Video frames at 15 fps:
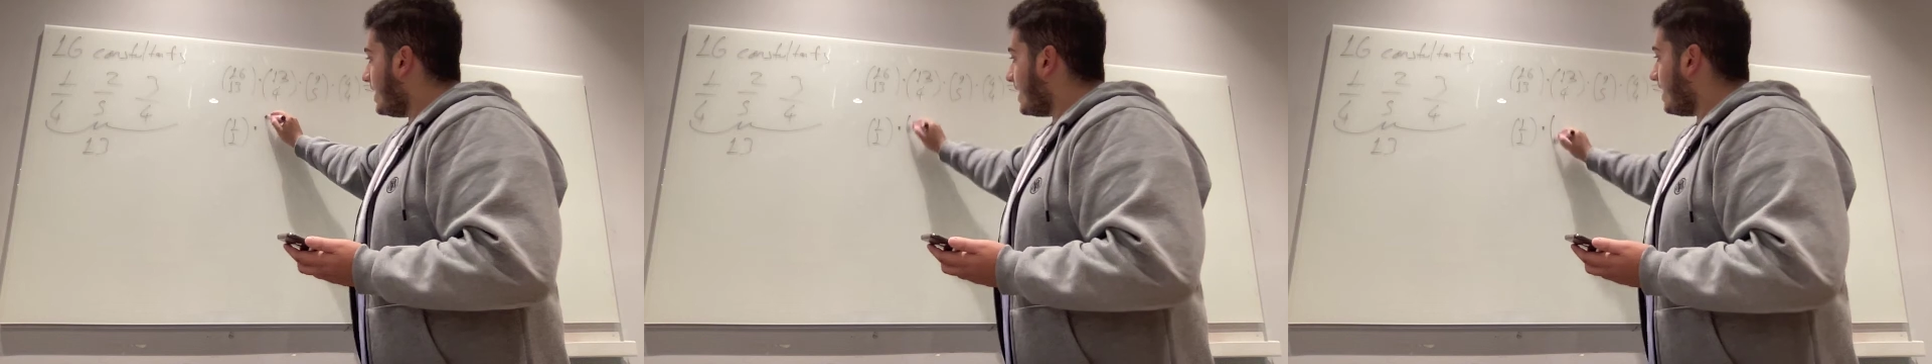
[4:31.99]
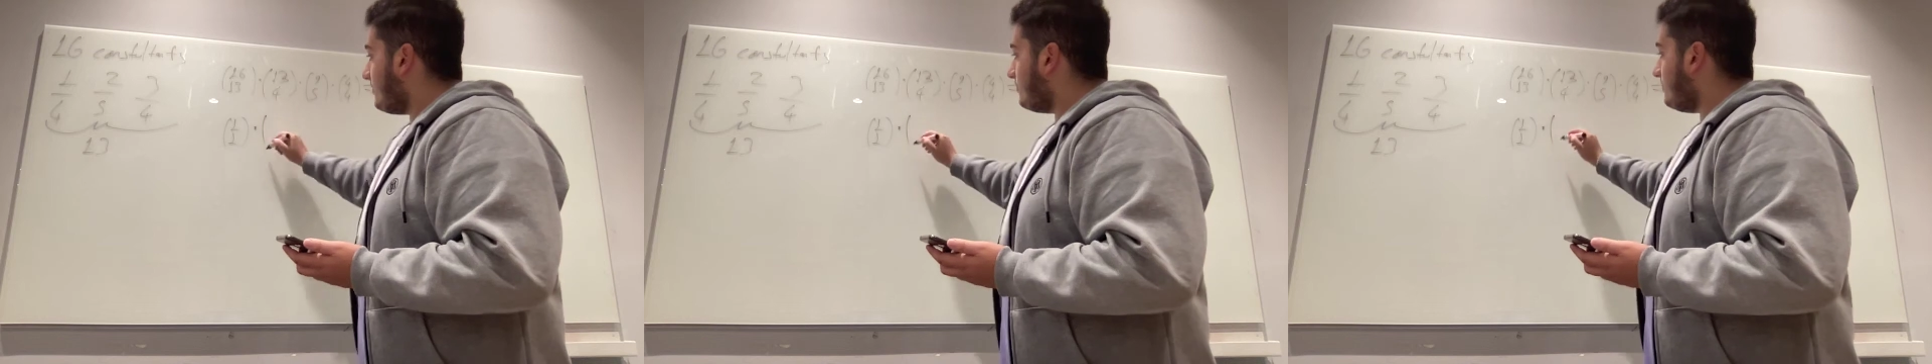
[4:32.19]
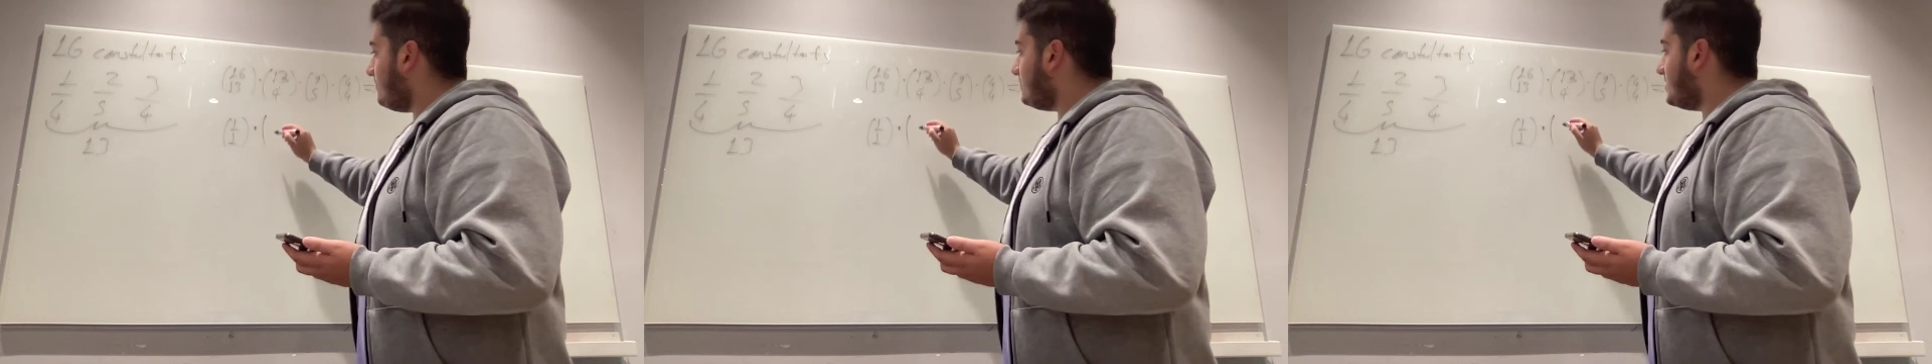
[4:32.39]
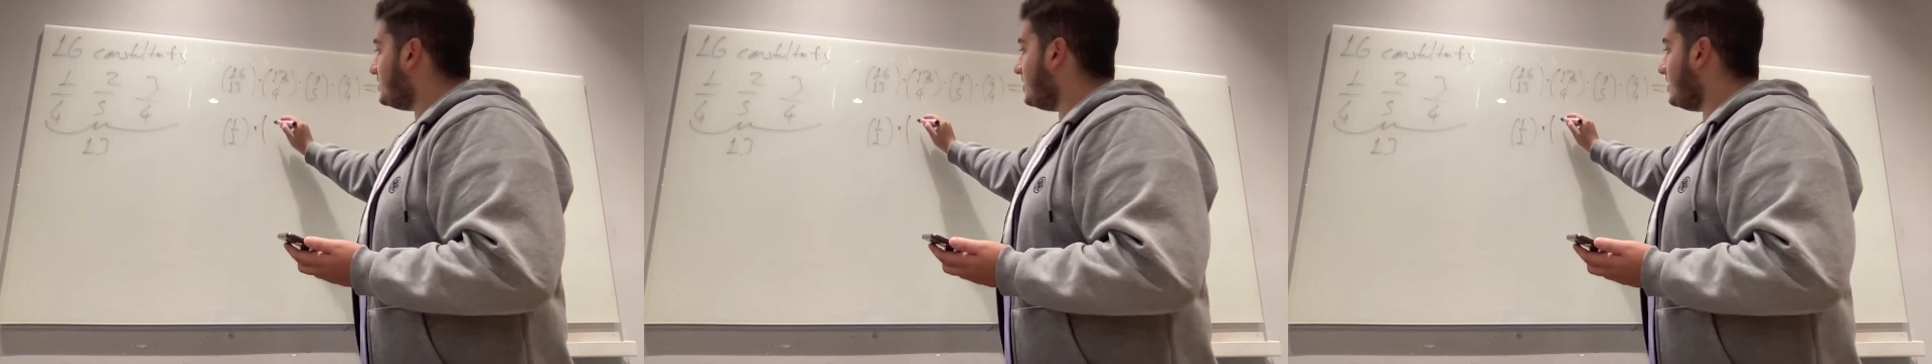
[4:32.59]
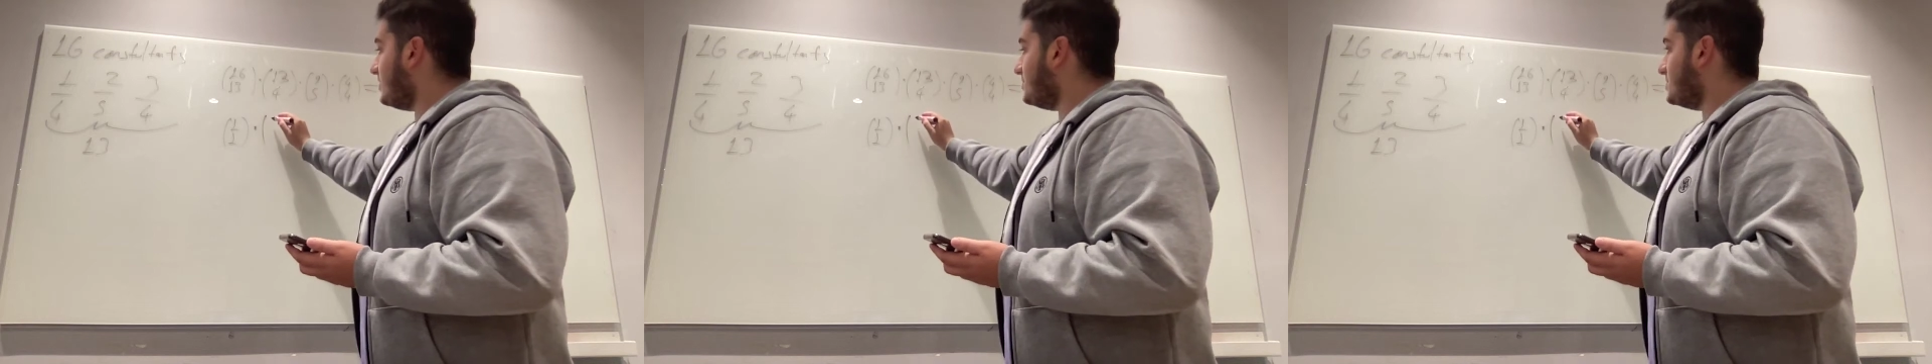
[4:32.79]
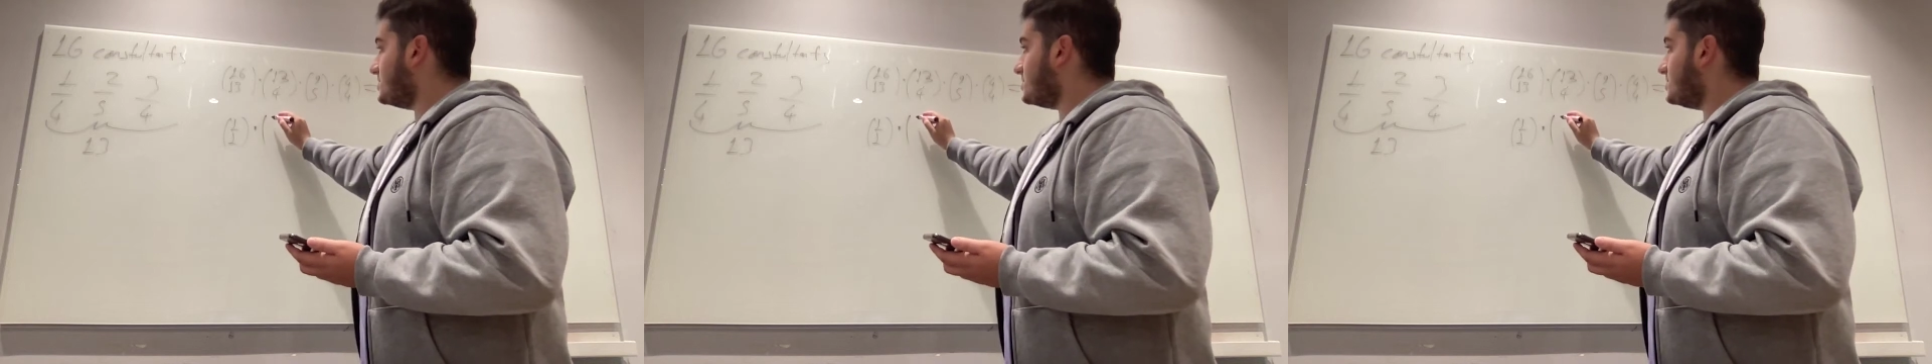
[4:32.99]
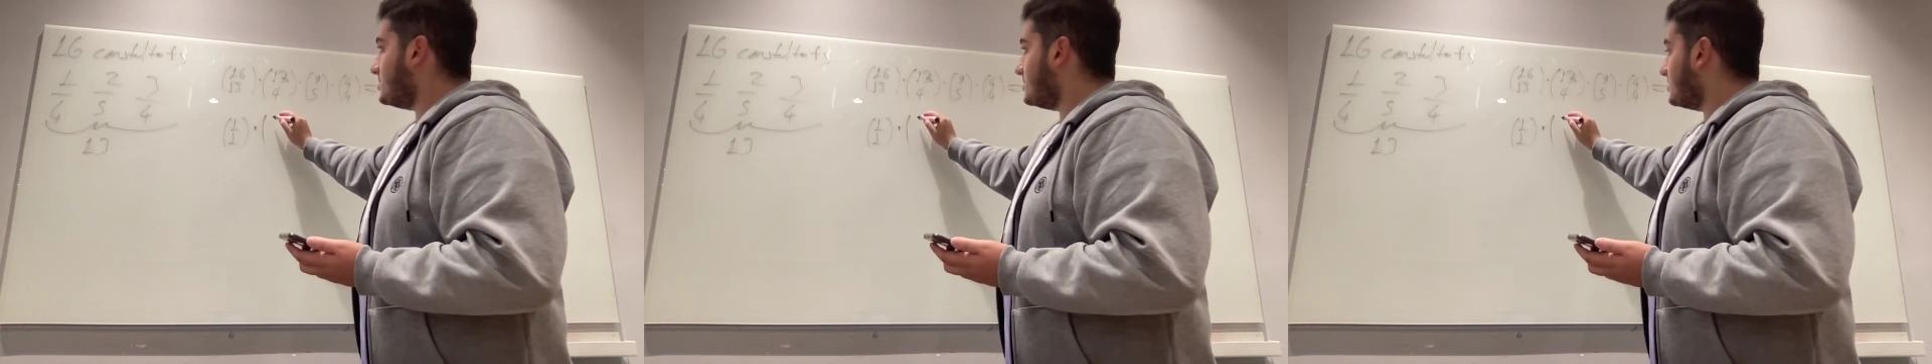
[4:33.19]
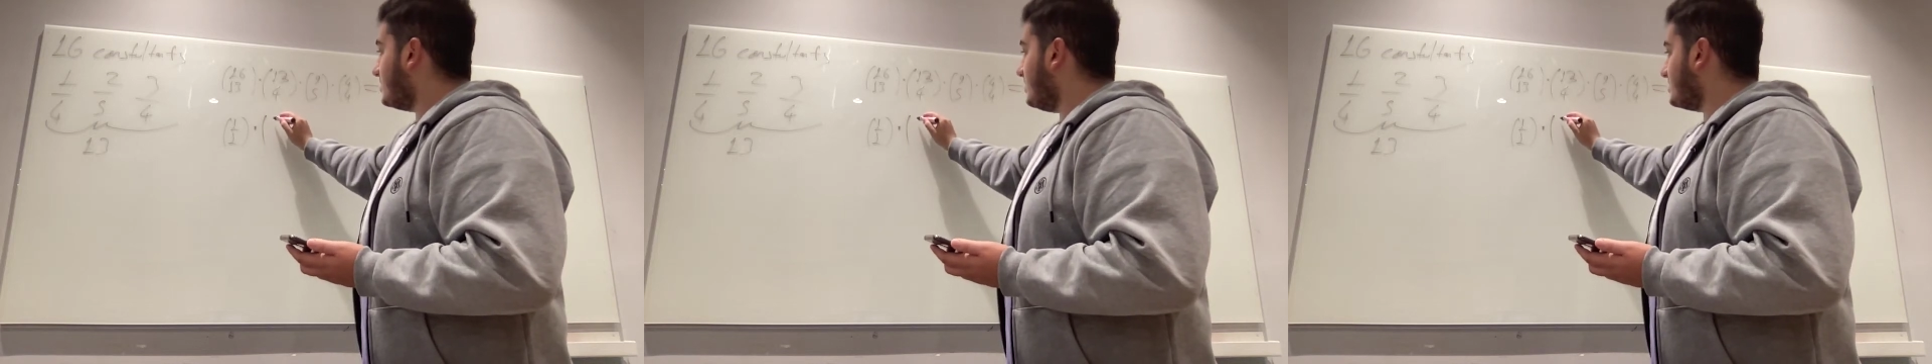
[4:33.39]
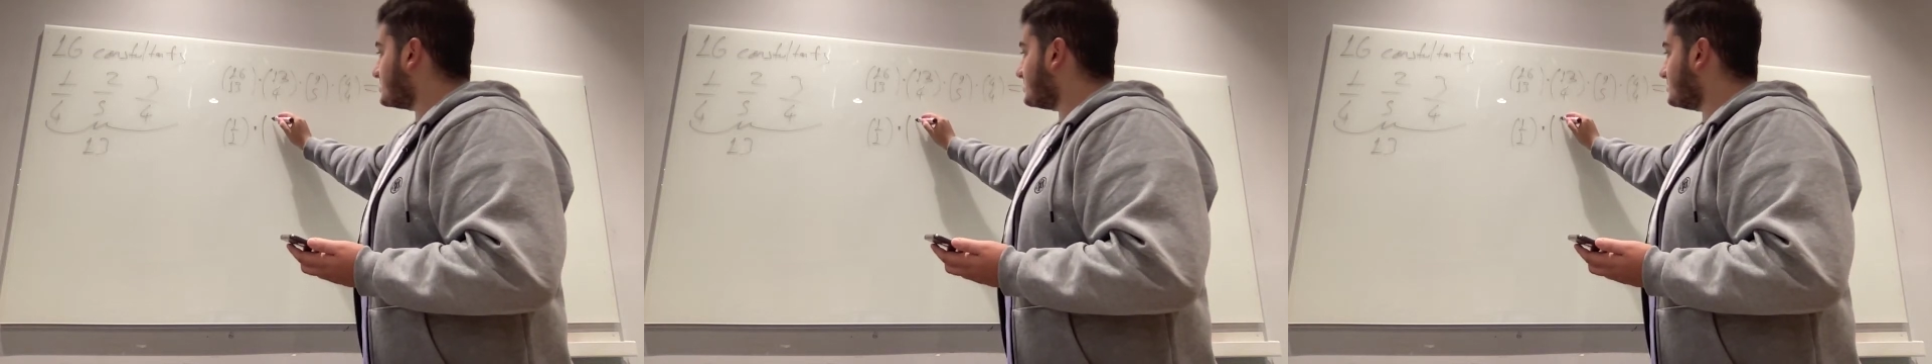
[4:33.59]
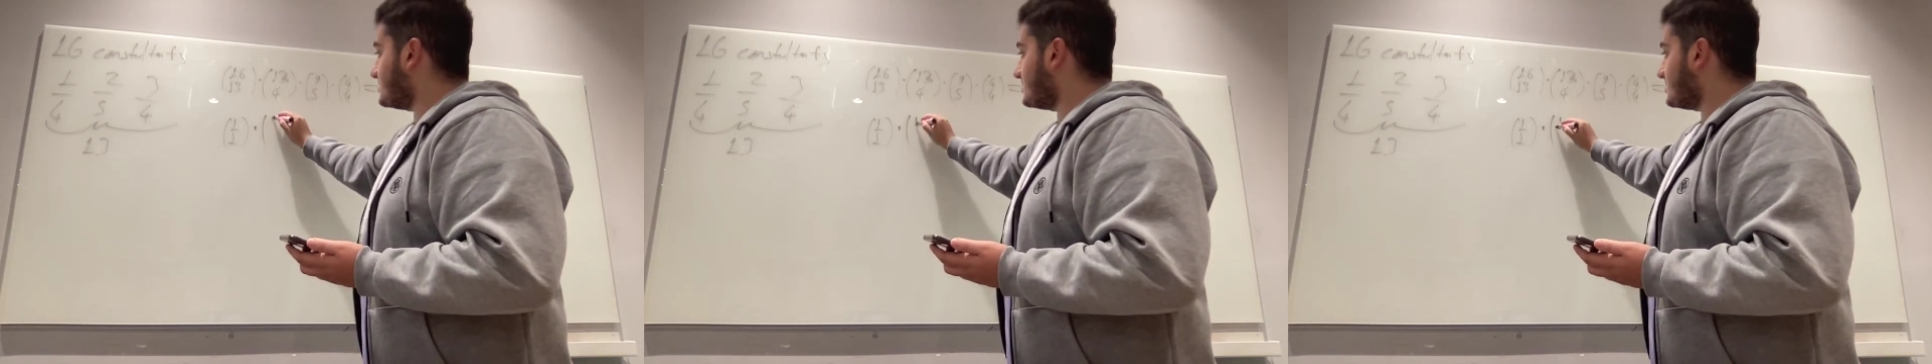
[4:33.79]
I have 15 other
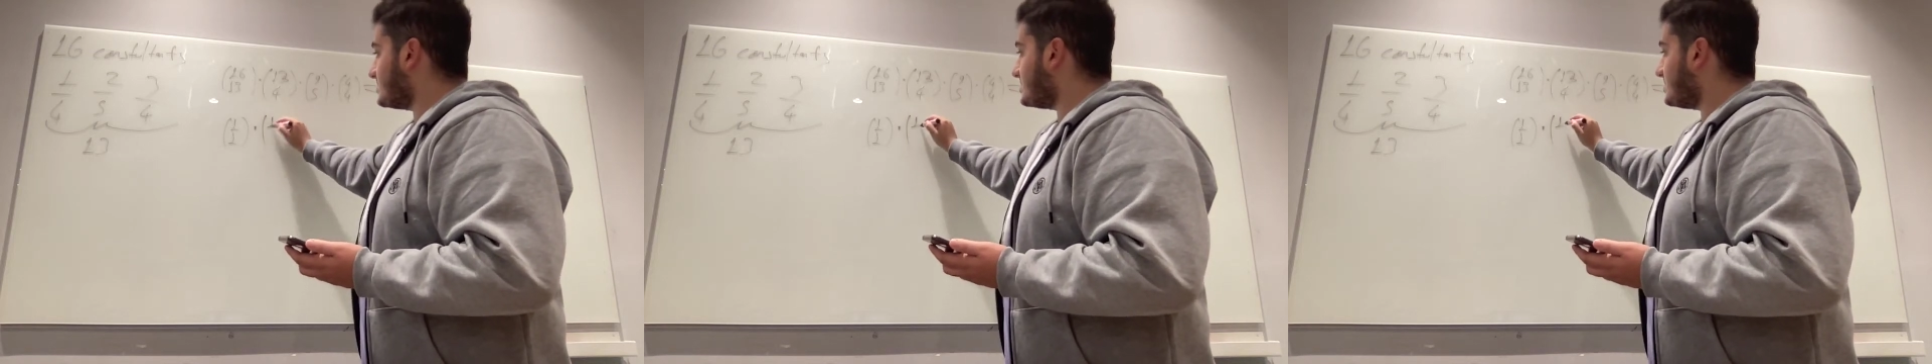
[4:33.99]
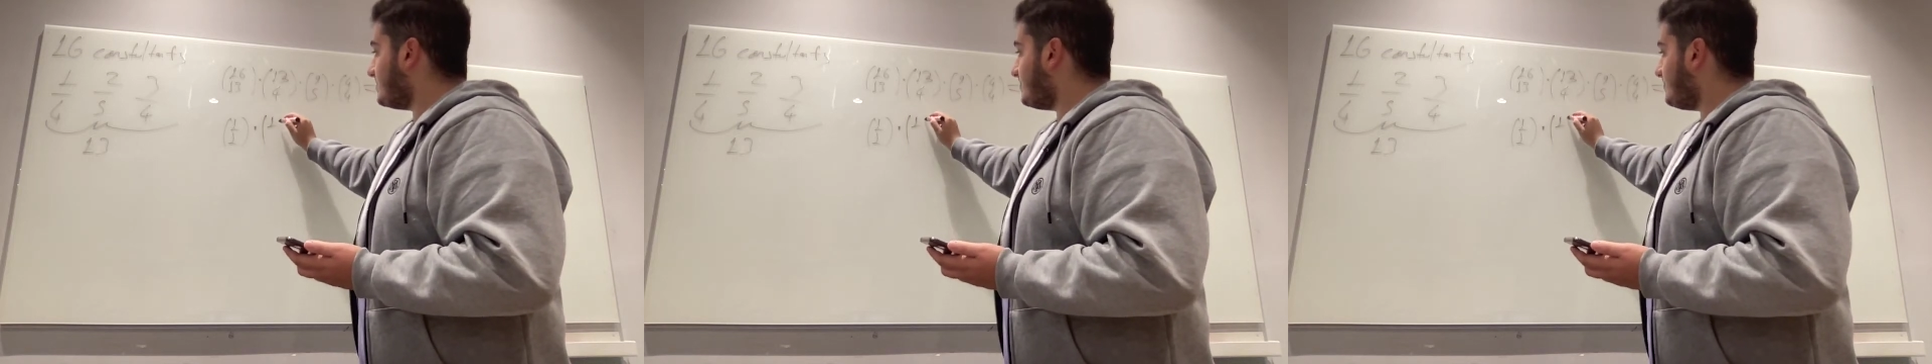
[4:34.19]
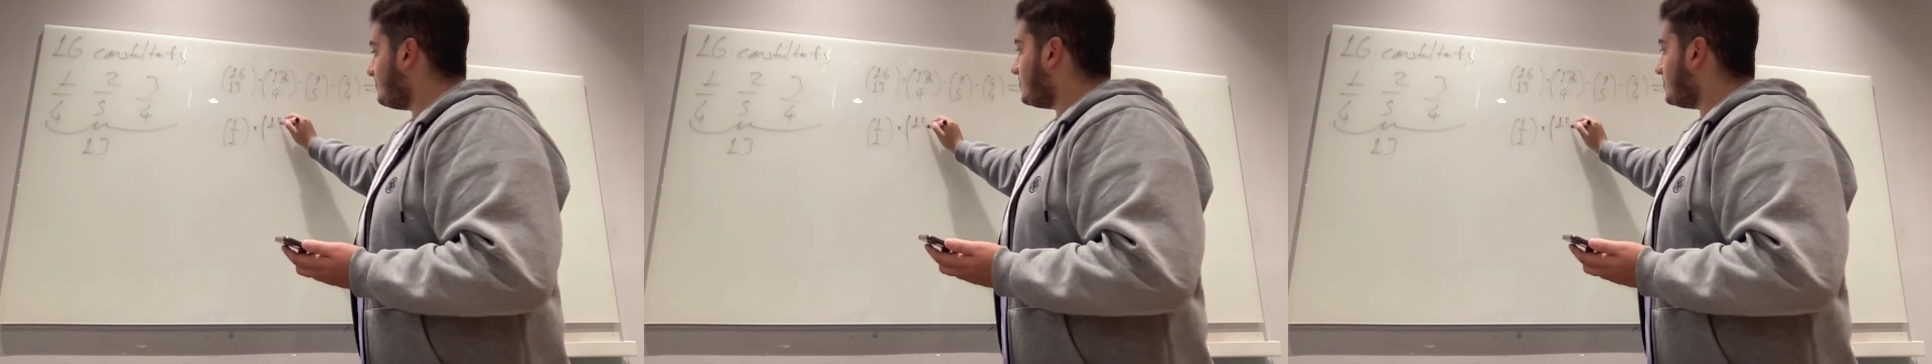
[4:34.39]
consultants